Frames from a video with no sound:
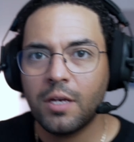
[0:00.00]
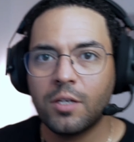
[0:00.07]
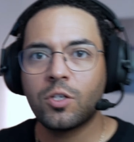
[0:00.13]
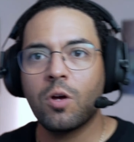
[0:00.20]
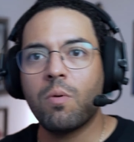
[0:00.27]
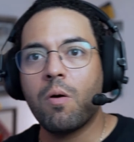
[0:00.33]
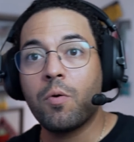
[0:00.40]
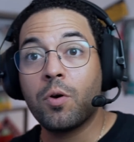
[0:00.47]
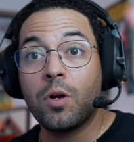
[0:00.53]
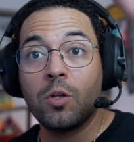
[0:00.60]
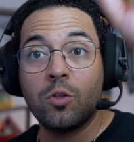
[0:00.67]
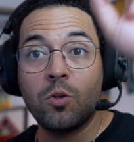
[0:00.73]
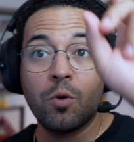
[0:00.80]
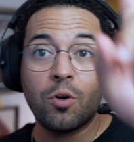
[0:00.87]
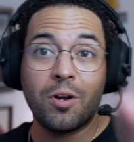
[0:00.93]
So what we're going to
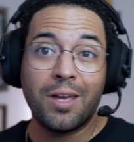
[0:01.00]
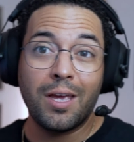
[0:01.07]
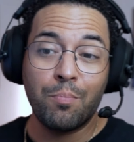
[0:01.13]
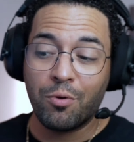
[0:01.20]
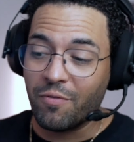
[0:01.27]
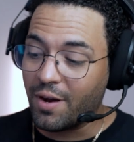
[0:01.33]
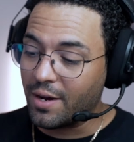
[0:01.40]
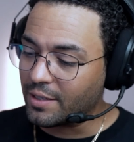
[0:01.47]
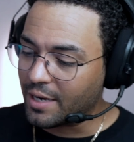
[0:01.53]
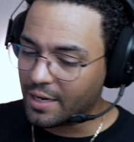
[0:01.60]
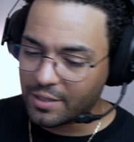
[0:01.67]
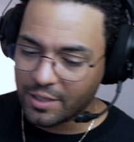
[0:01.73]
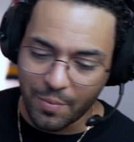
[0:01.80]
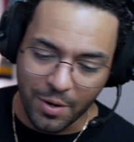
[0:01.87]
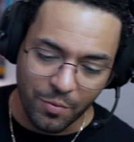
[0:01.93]
do, we're going to improvise,
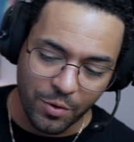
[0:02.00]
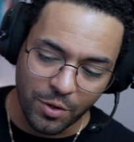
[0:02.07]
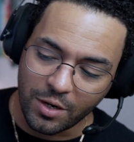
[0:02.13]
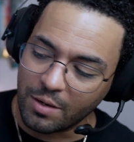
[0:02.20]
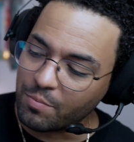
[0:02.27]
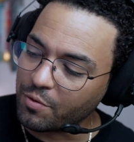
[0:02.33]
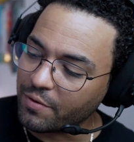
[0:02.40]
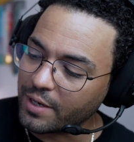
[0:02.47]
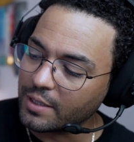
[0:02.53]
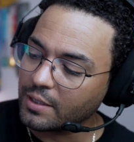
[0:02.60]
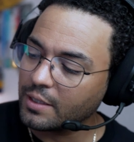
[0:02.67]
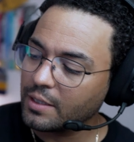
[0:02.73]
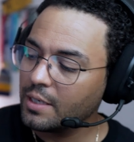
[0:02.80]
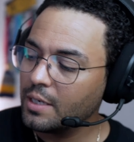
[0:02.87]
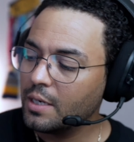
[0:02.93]
guys. Come on, we're going to
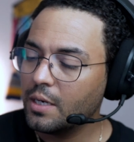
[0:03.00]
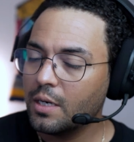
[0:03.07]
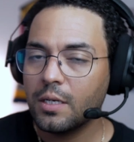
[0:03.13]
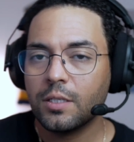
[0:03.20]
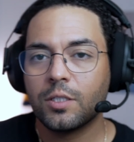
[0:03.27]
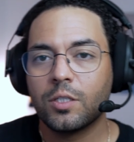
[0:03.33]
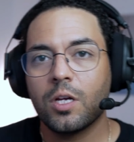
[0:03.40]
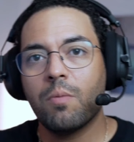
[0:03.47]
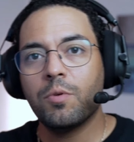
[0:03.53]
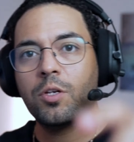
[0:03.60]
improvise. So I'm